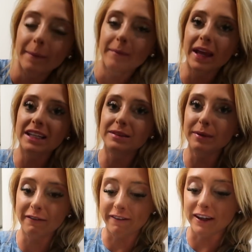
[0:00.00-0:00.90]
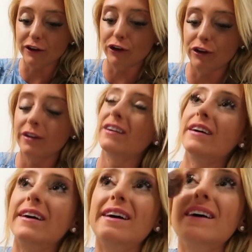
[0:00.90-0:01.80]
Makes me feel
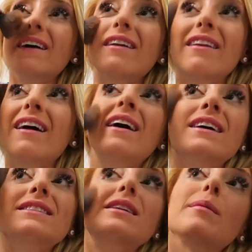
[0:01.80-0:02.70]
a lot